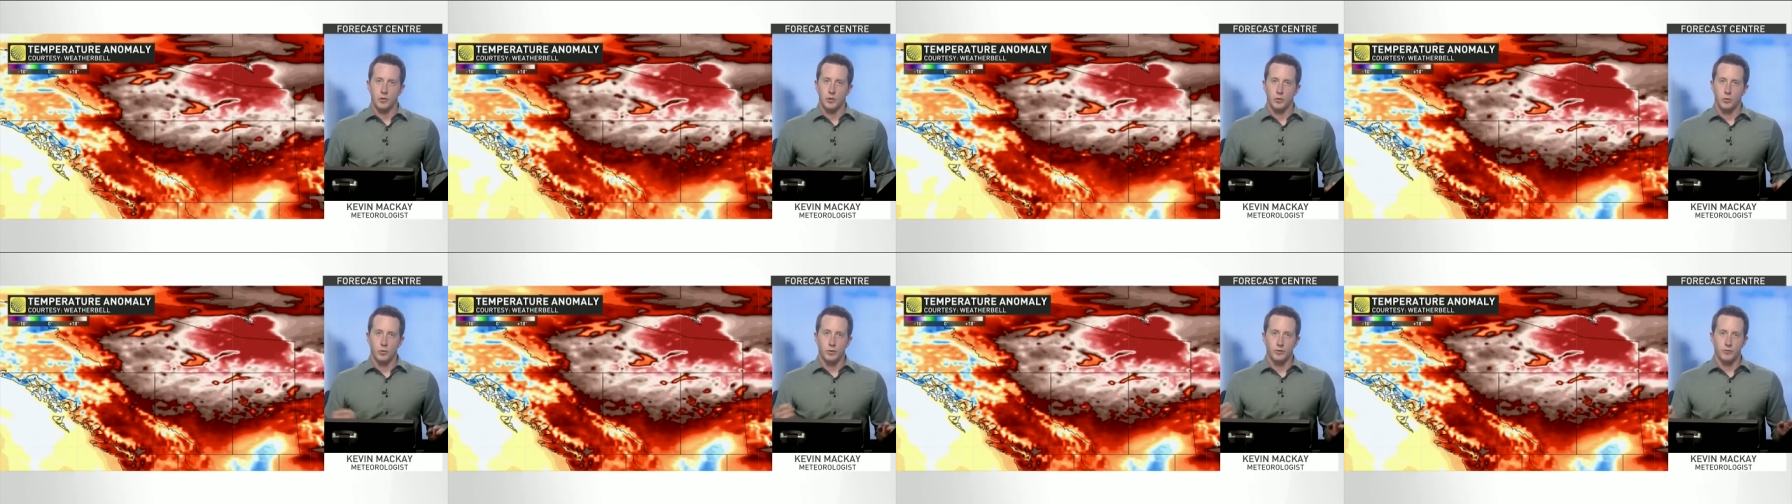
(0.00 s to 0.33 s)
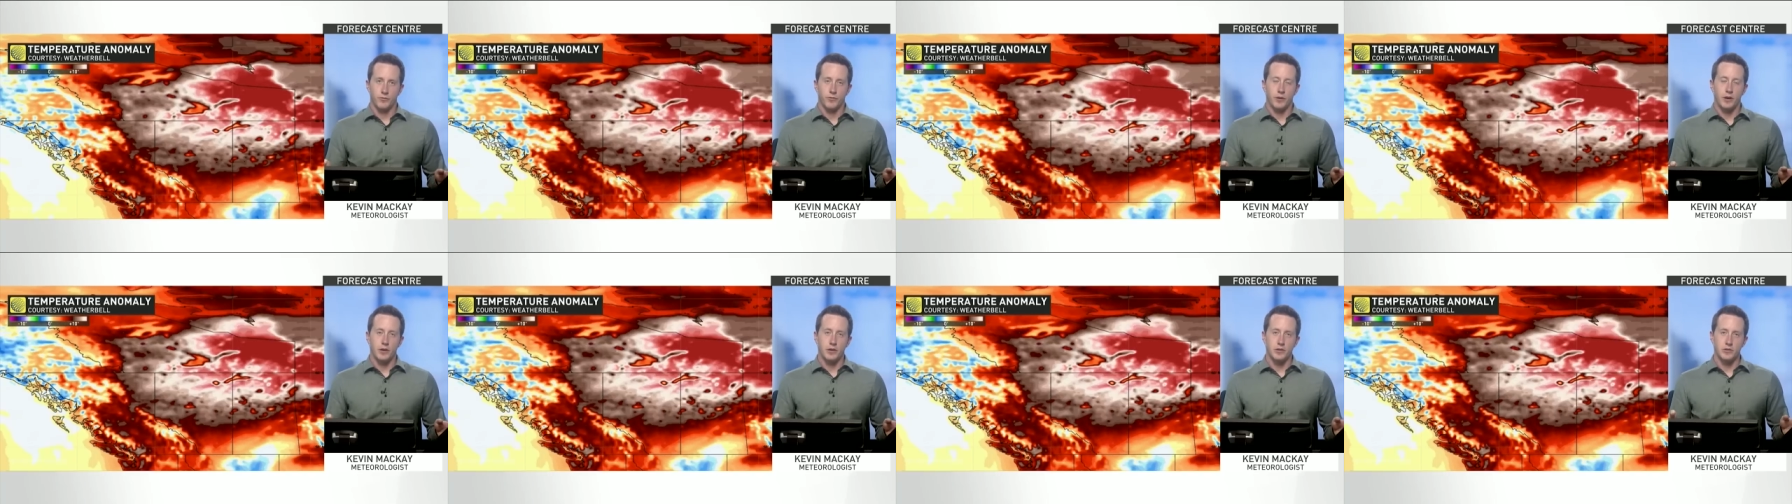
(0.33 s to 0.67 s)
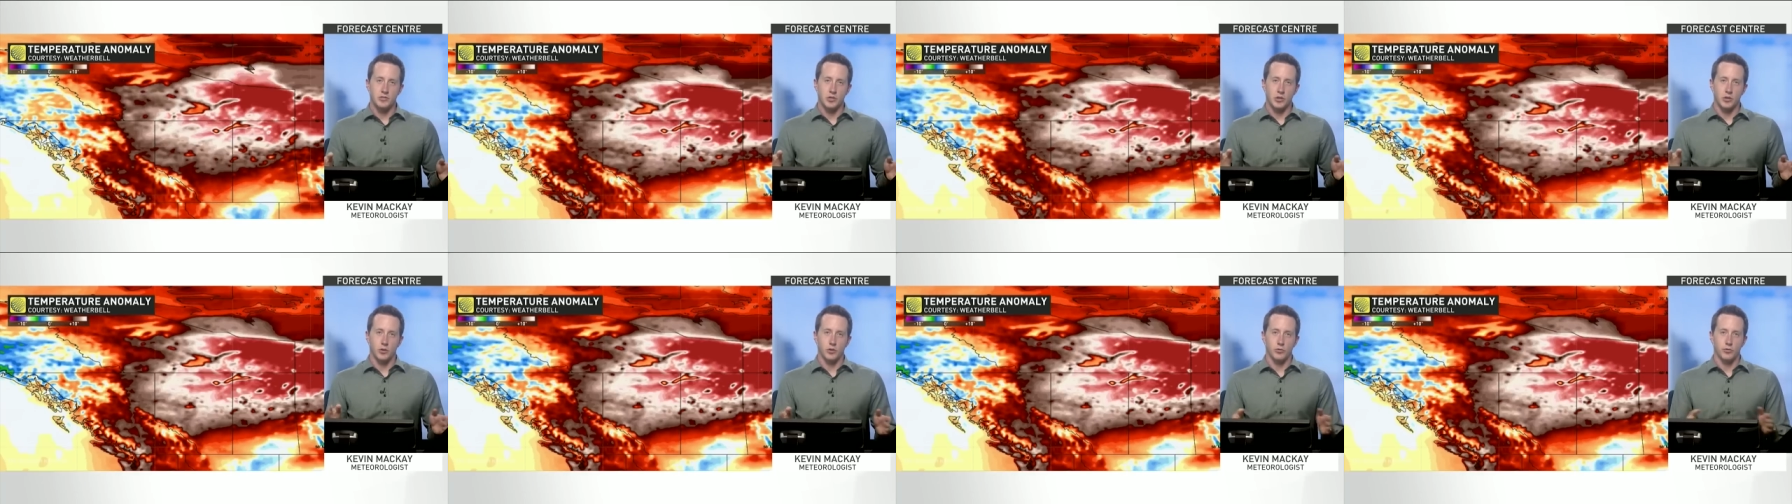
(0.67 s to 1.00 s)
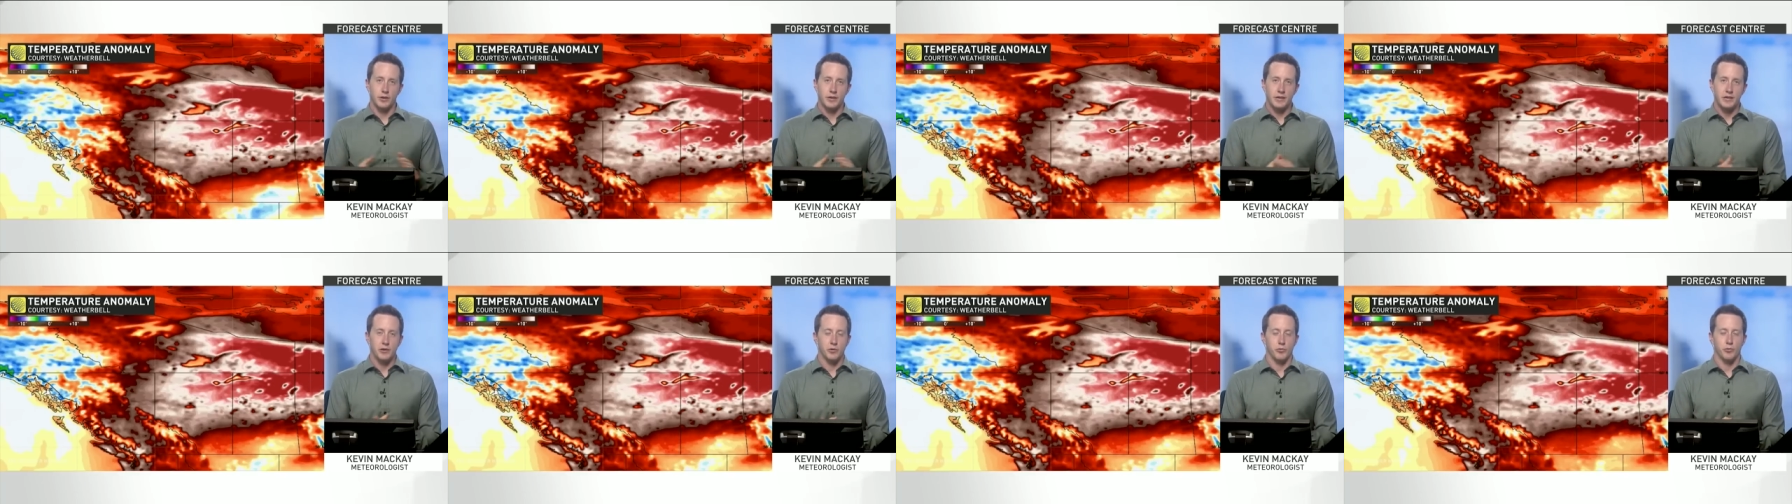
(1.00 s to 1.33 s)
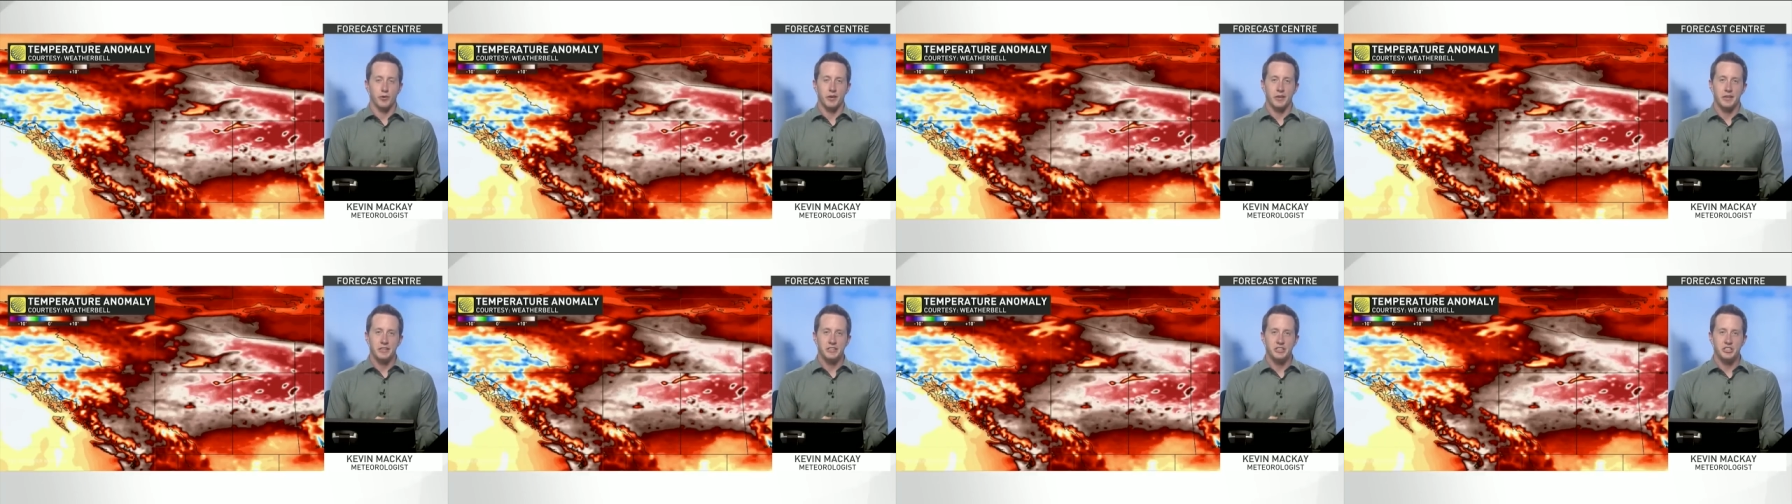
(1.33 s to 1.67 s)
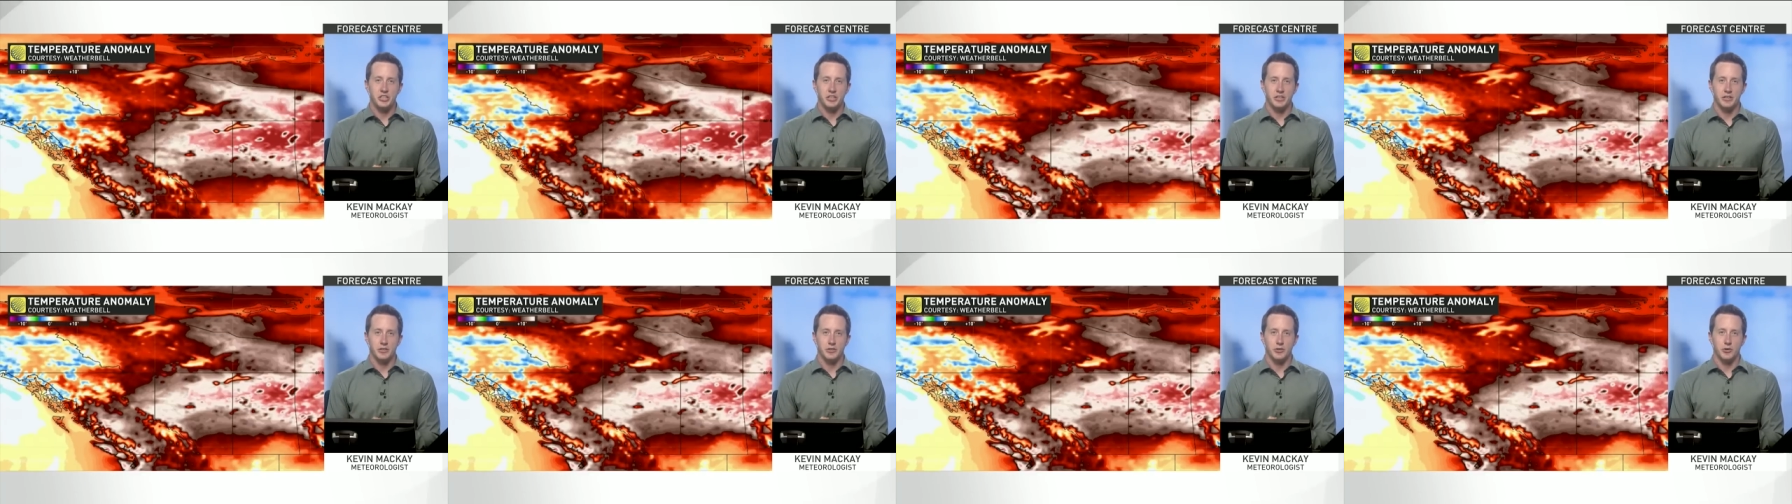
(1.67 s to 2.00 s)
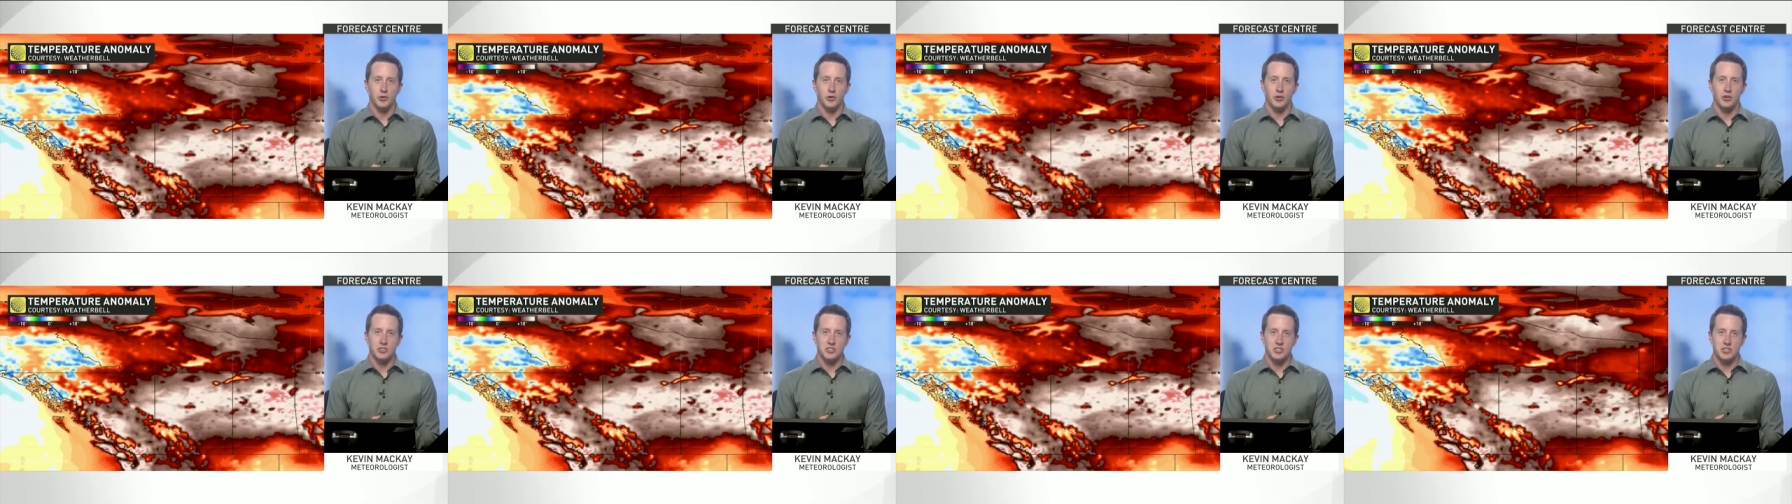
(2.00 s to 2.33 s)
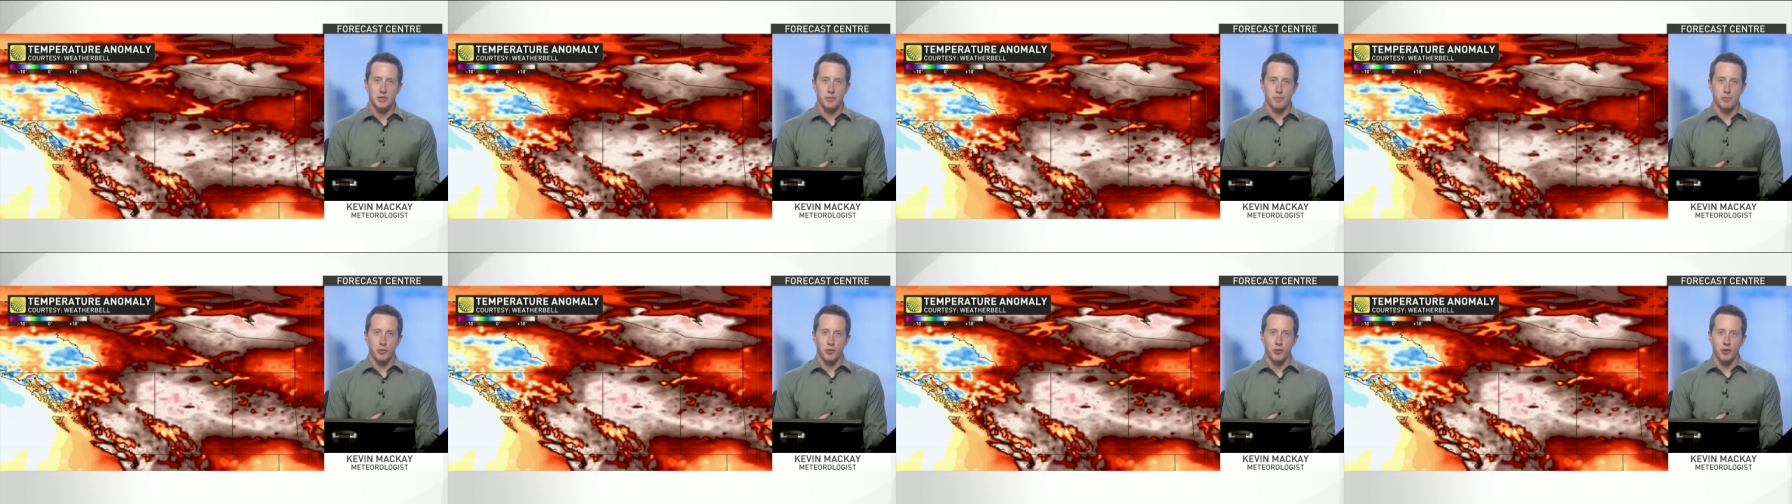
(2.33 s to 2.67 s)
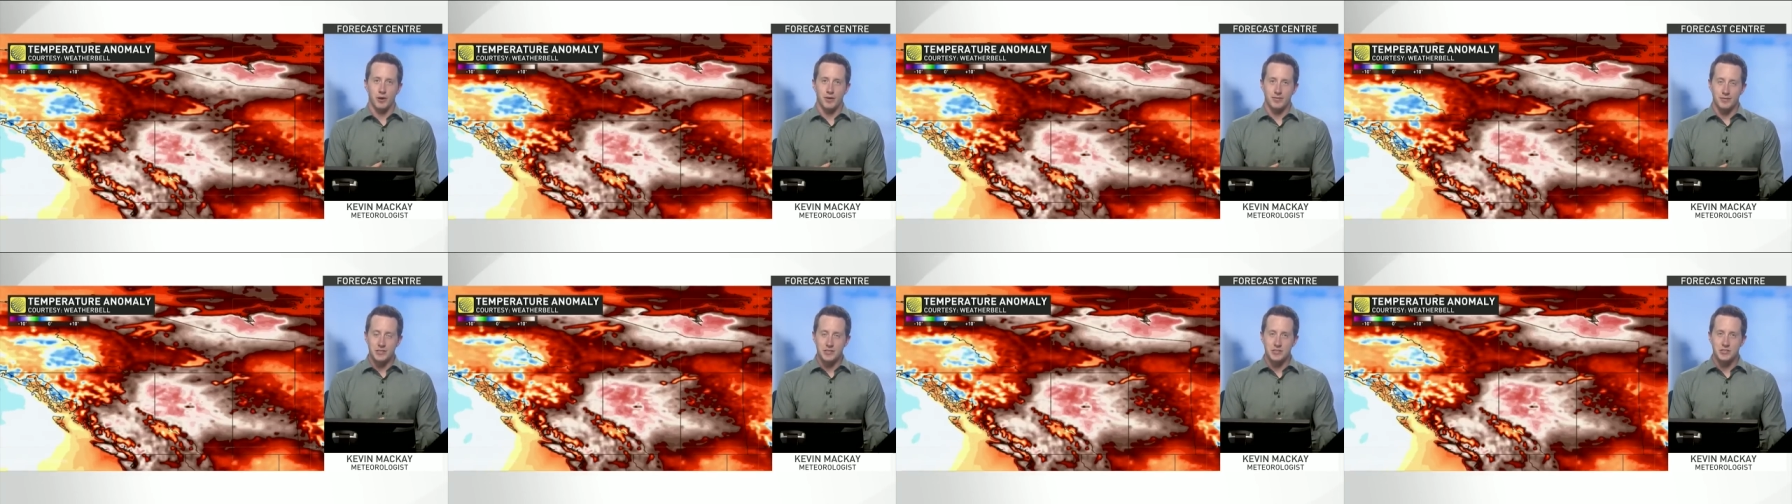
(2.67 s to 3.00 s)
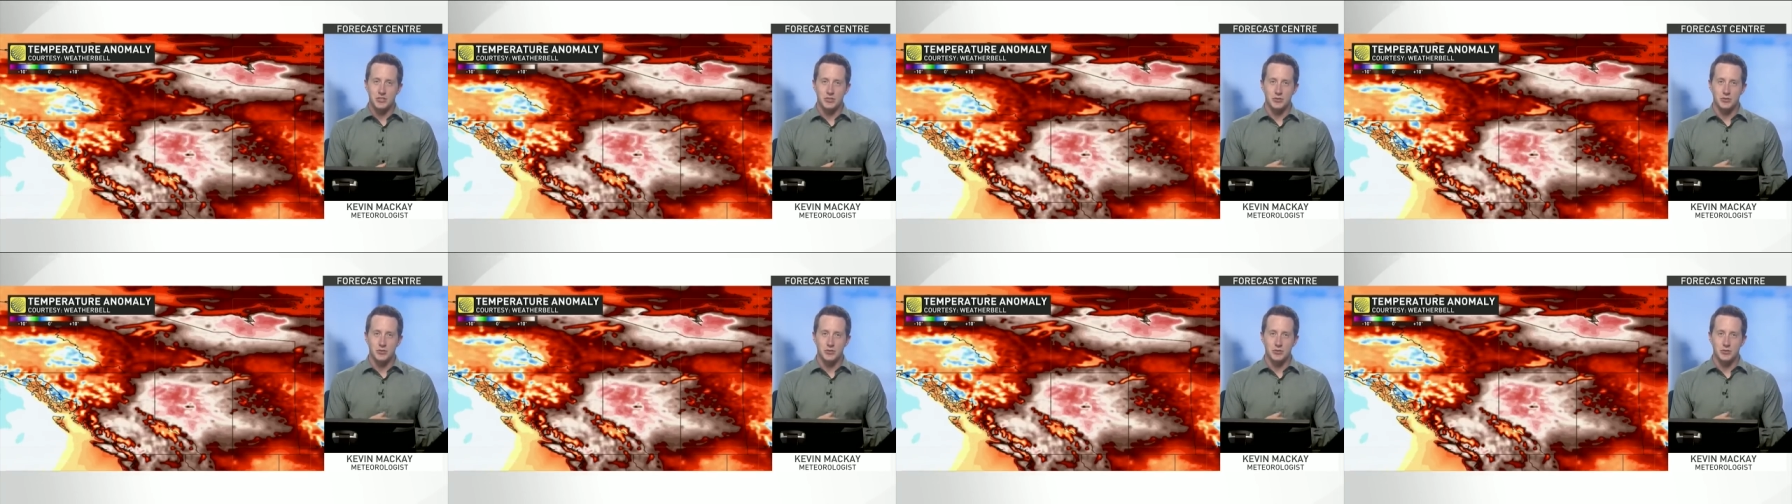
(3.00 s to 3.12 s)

With fires already raging across the province,